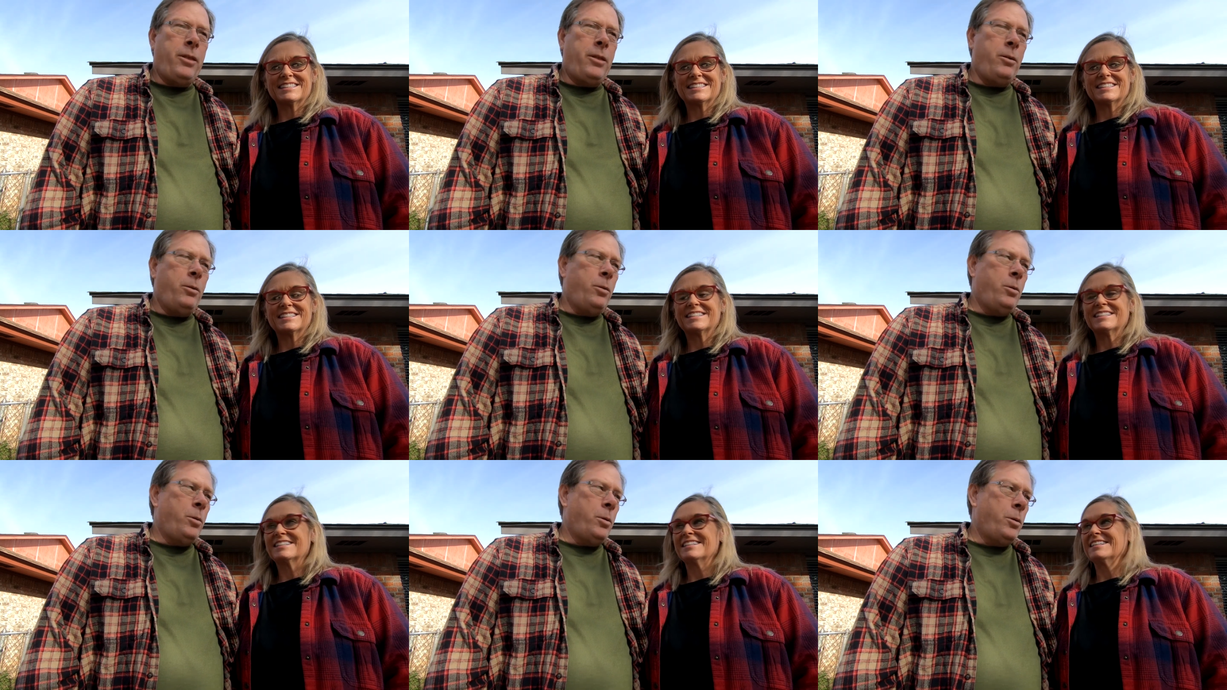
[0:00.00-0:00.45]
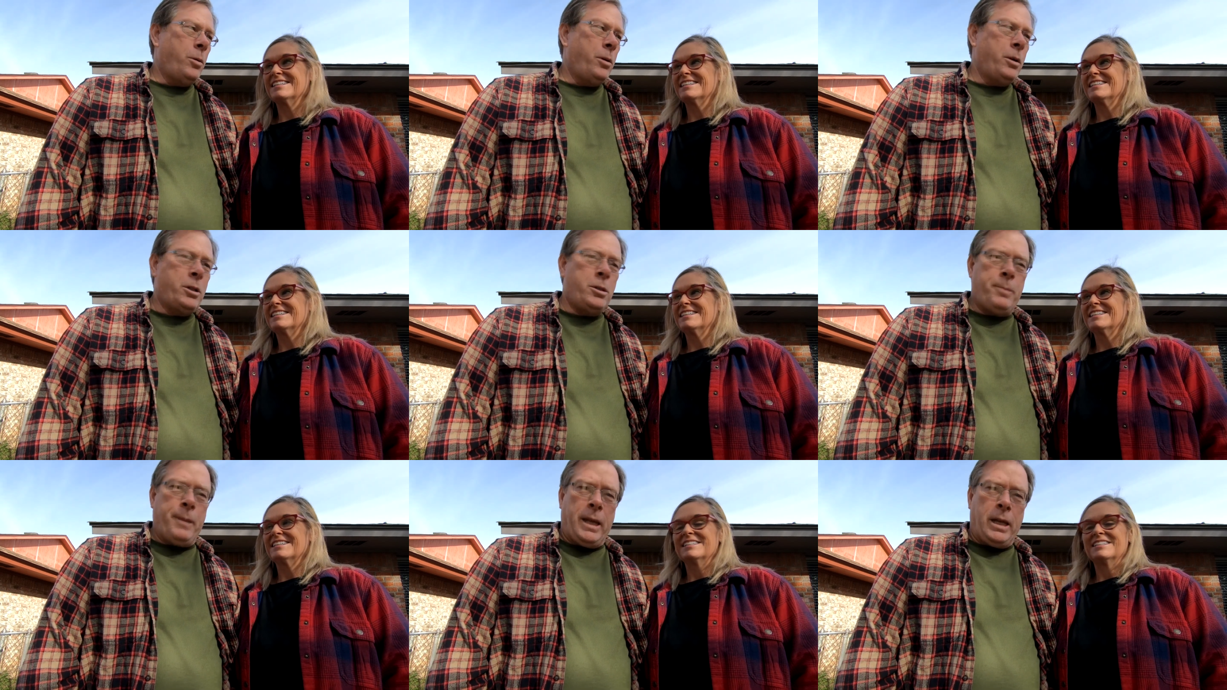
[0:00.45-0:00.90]
Speaker 1: or
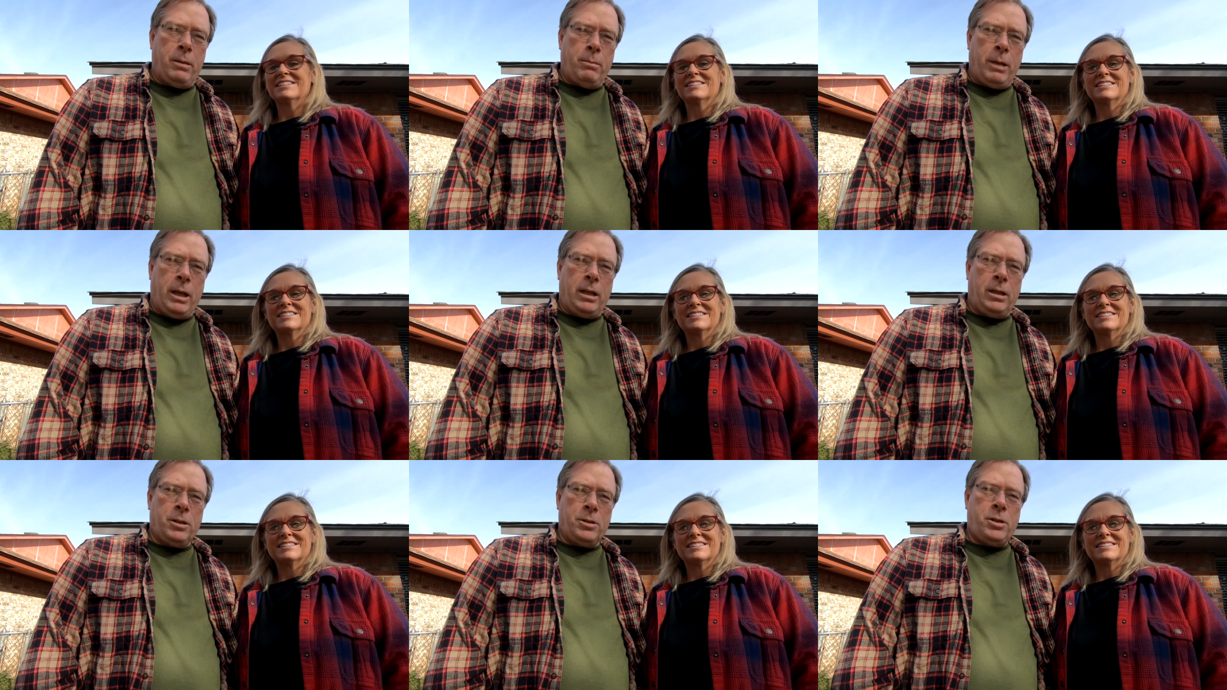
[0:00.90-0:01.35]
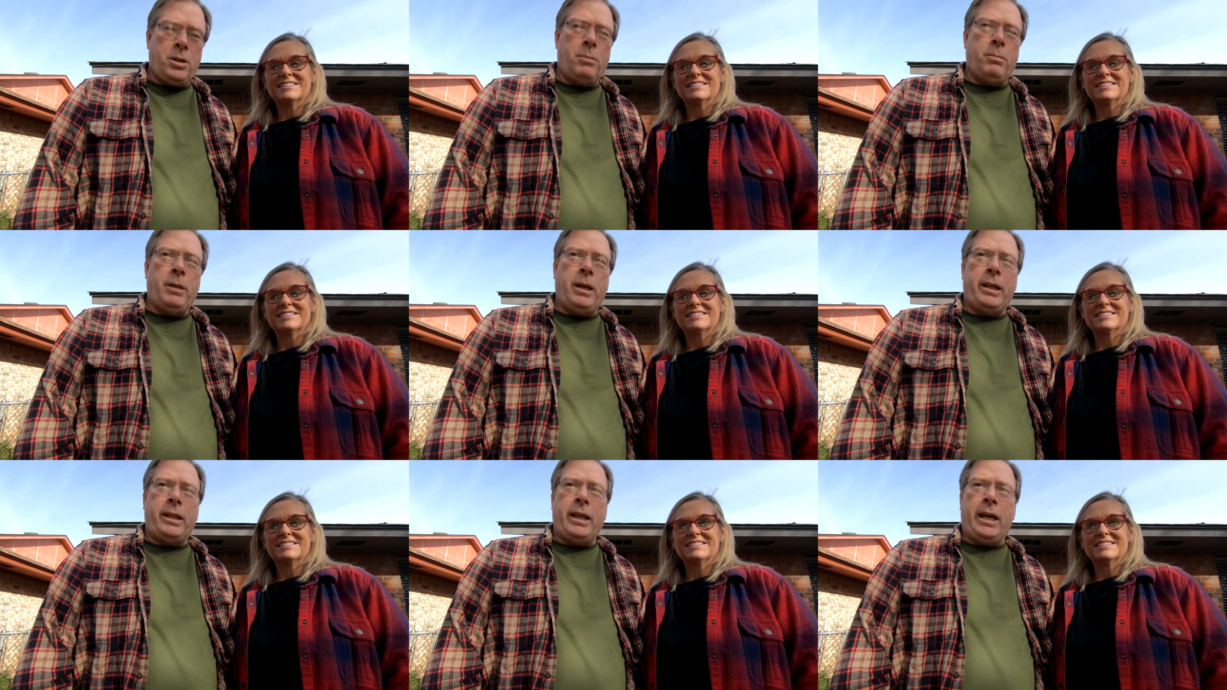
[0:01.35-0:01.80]
expanded metal or something
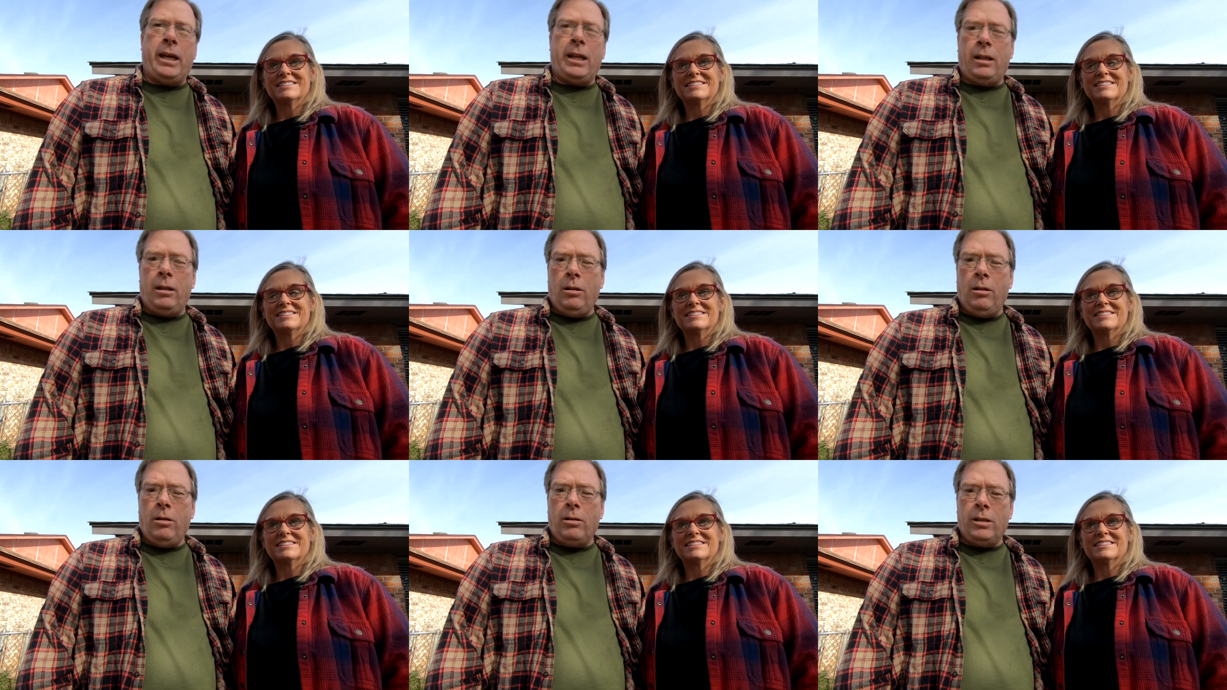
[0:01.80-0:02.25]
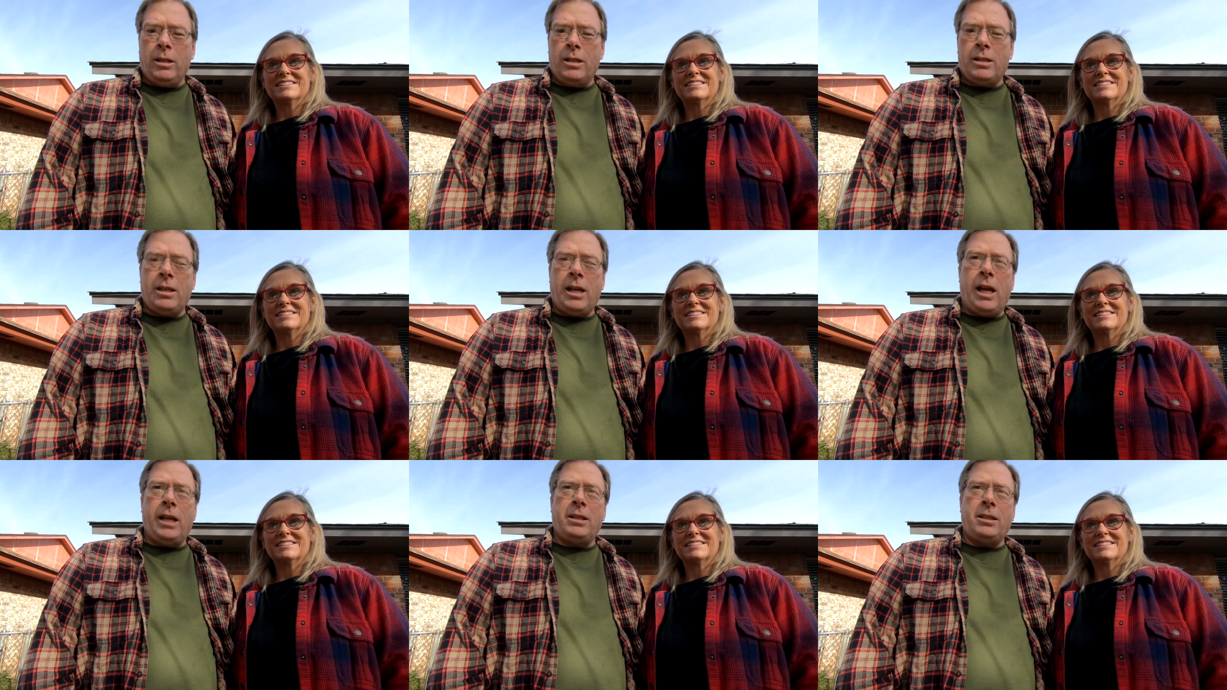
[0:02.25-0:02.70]
like that along the
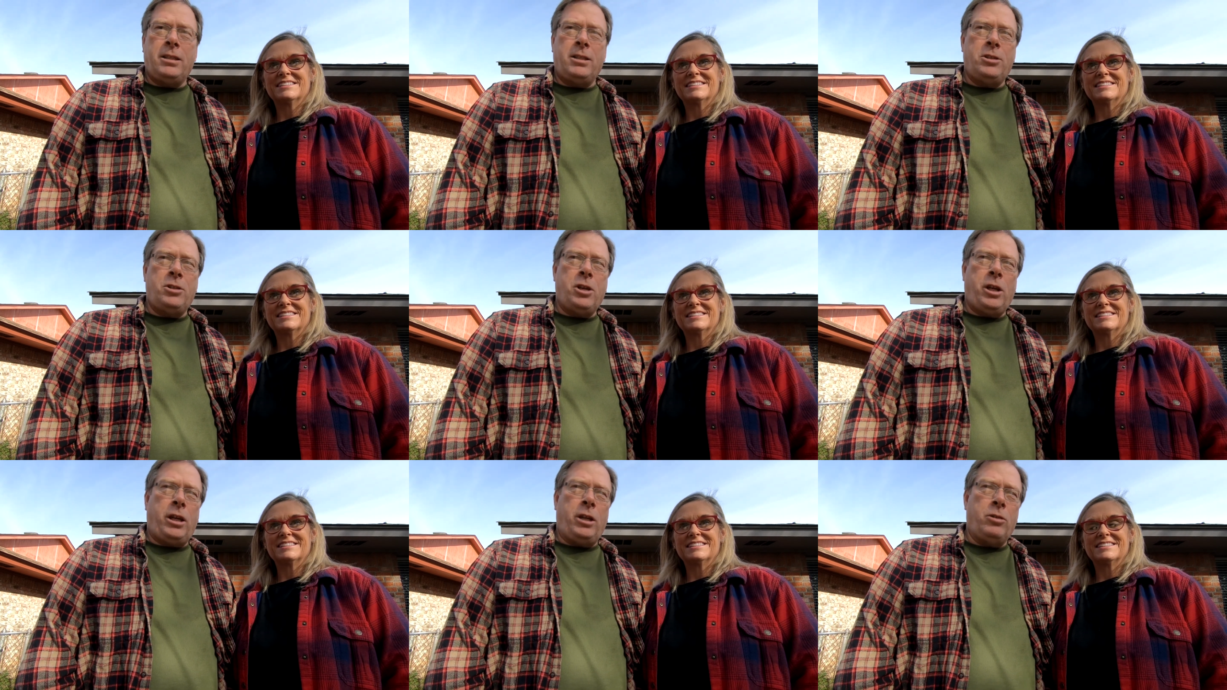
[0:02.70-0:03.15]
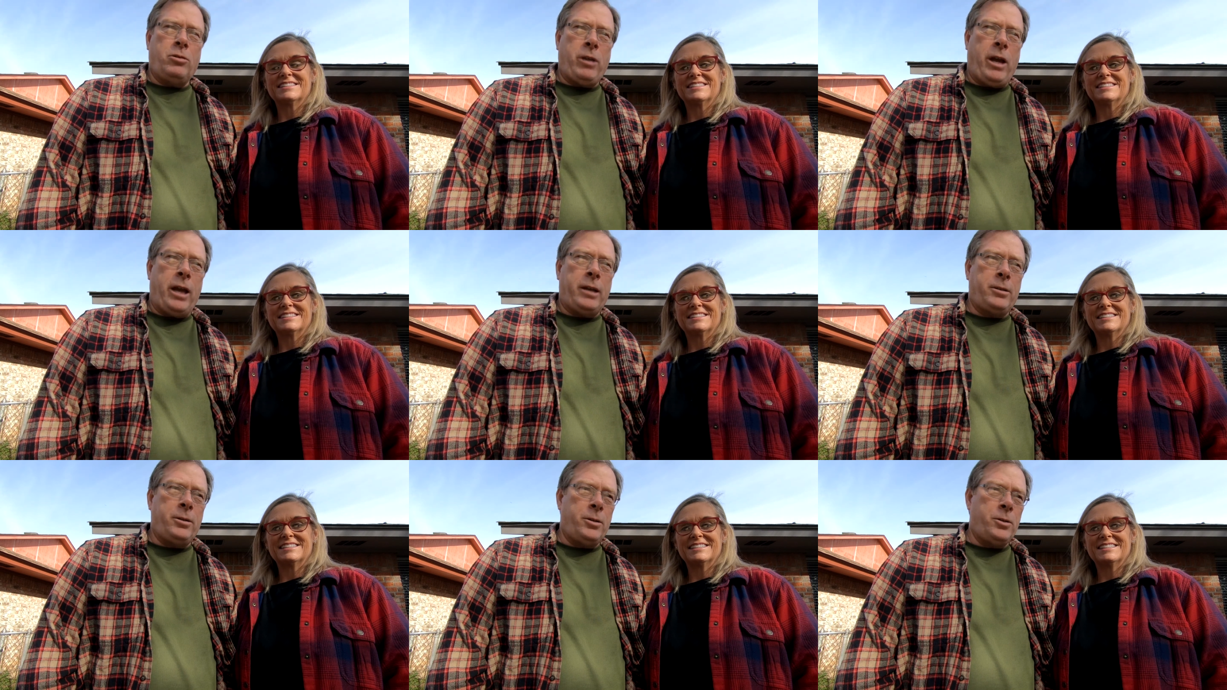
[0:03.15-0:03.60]
sides of the chicken
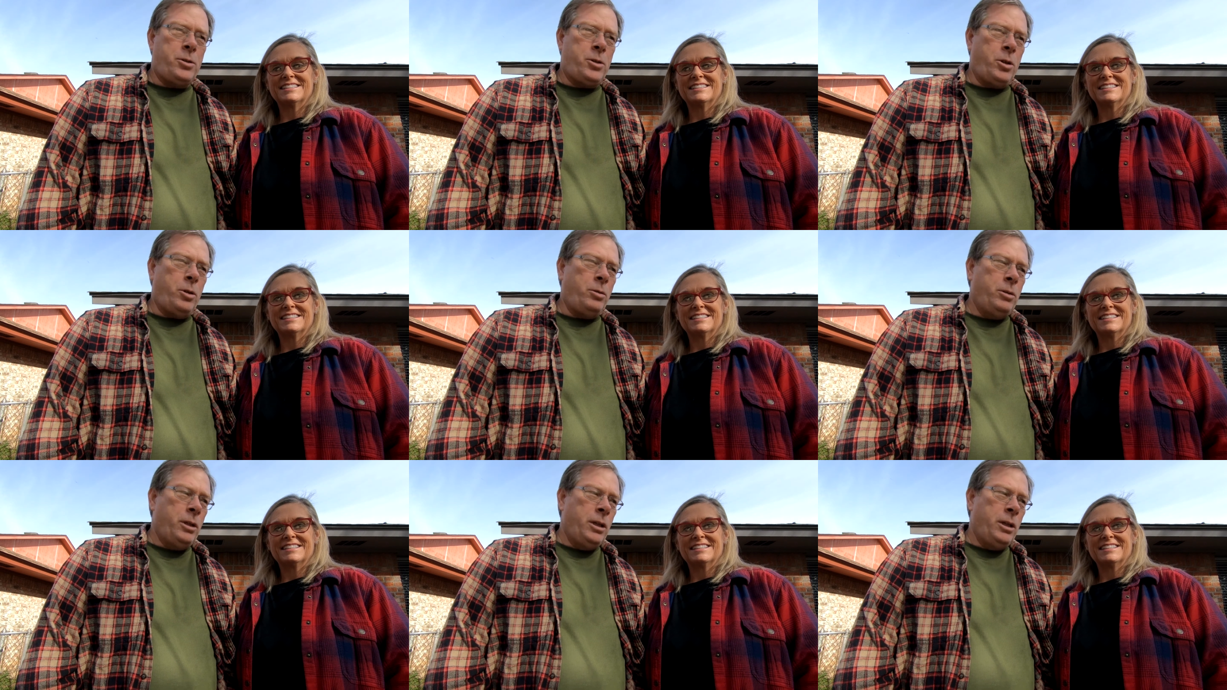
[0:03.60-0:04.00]
tractor so